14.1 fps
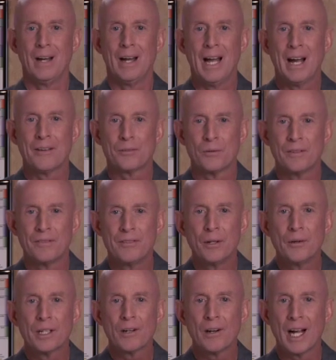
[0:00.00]
After
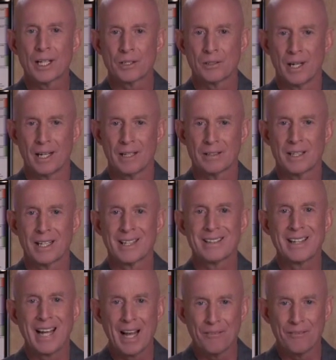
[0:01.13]
reviewing your X-rays and
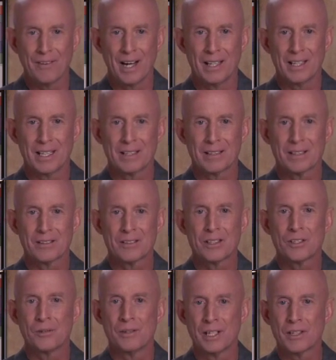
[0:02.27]
exam findings since
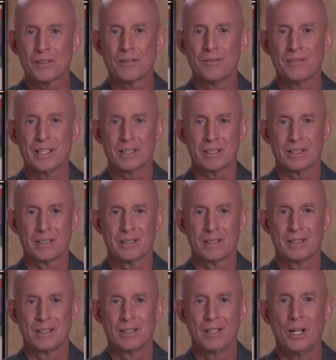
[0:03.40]
your initial visit,
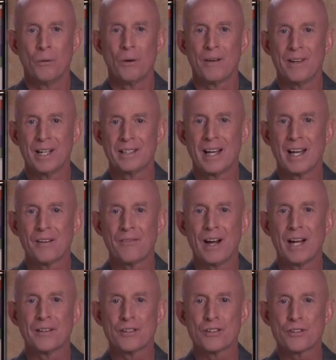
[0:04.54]
we have
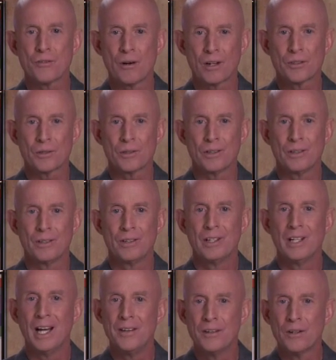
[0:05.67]
identified the structural
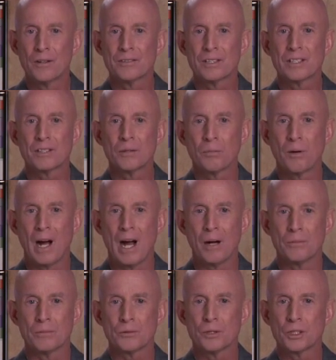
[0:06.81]
and nerve system
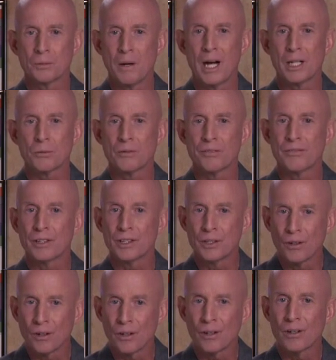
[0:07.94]
problems responsible for
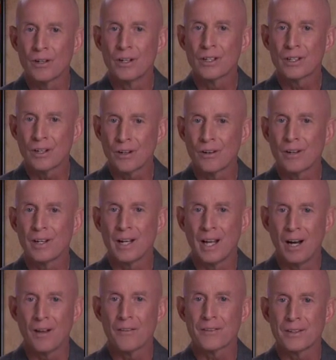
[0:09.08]
your current
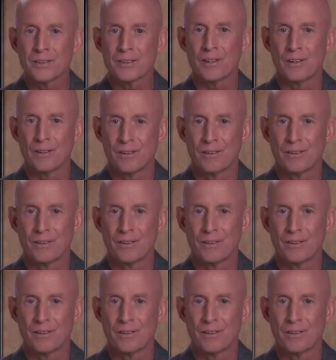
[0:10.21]
health concern.